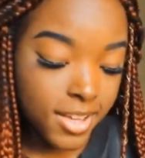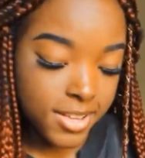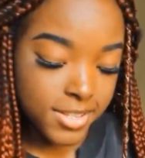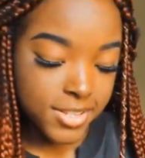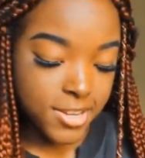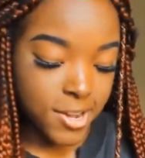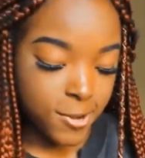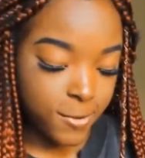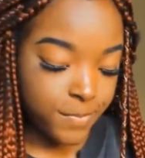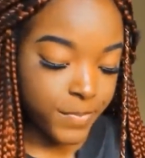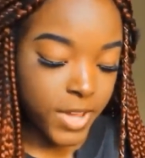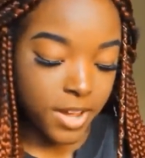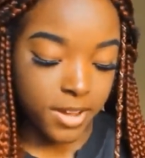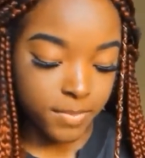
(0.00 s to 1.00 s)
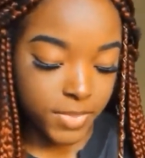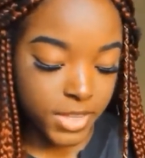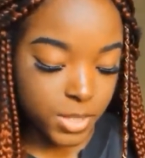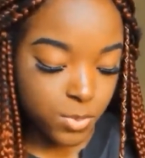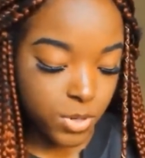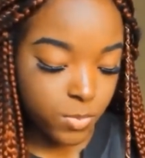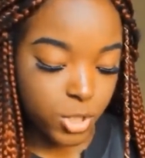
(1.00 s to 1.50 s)
So
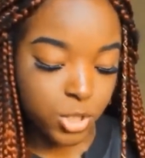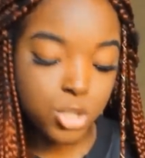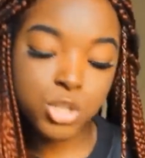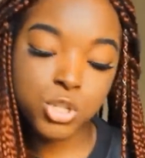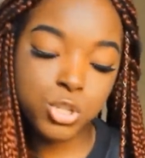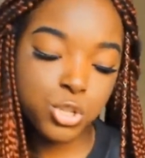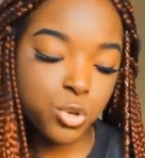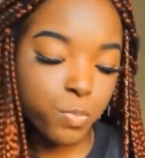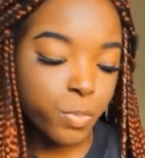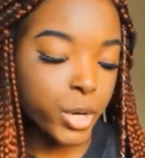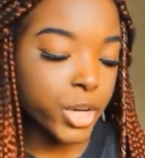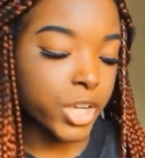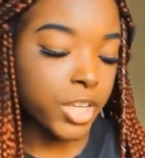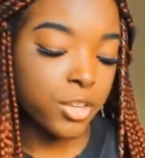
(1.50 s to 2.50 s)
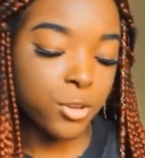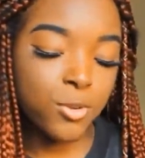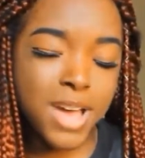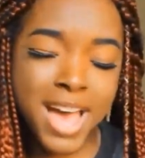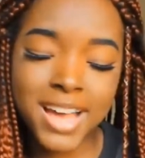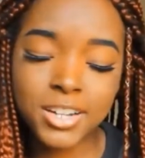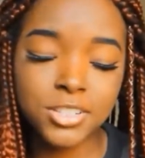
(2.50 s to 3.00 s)
this one was super cute.
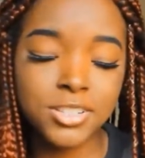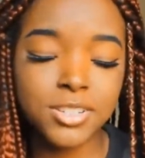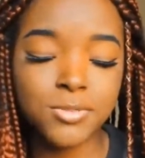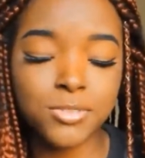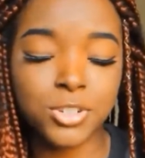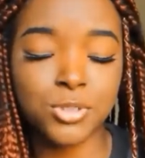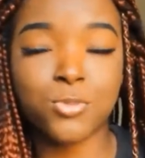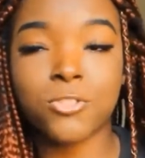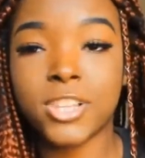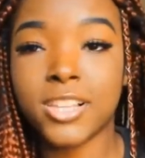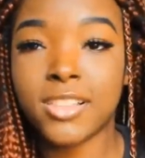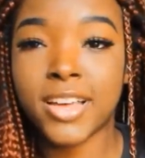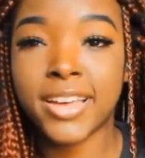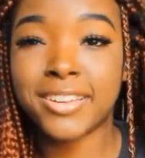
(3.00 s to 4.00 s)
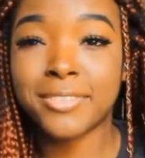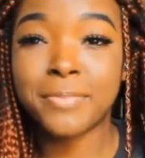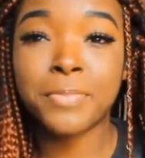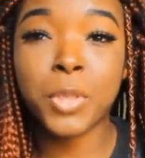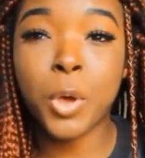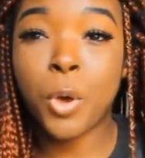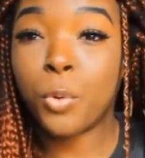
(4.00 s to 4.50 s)
I actually just really like
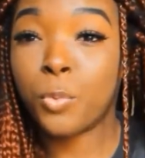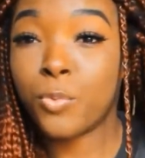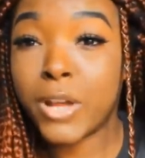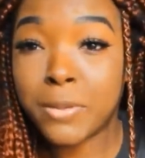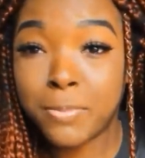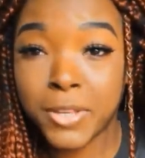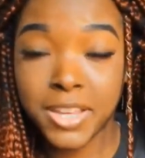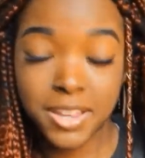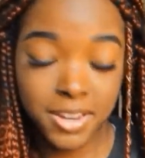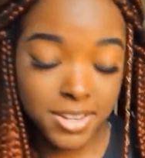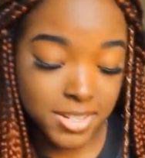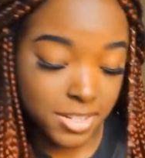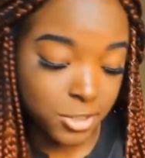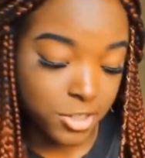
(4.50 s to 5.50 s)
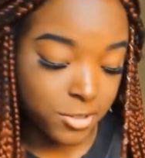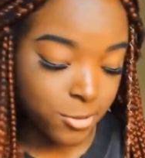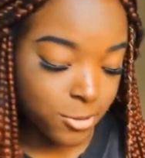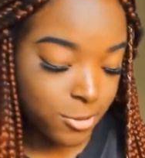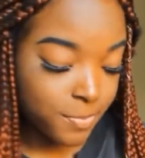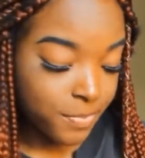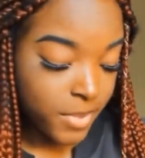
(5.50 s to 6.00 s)
red bikinis in
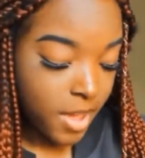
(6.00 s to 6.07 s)
general.